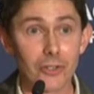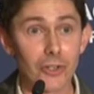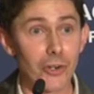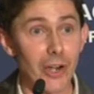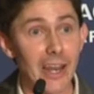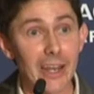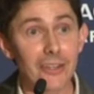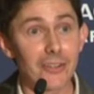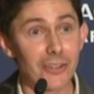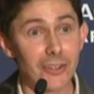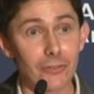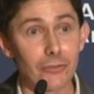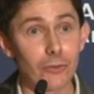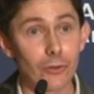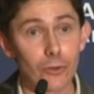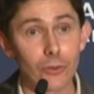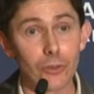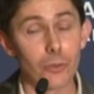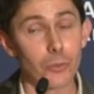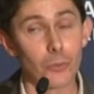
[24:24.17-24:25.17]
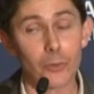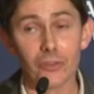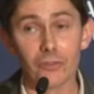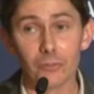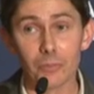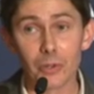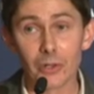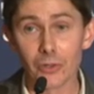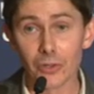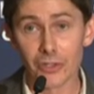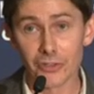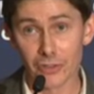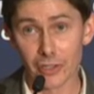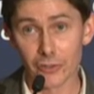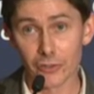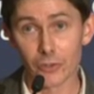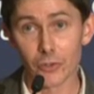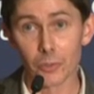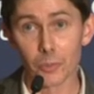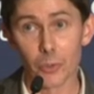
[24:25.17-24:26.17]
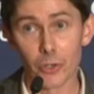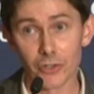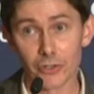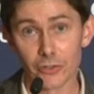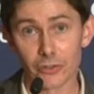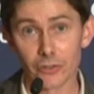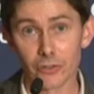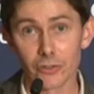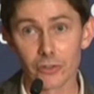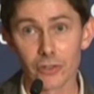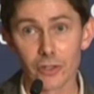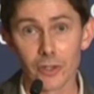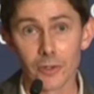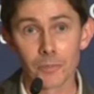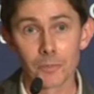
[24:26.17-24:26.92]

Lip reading: created for them. We've built these things called prisons,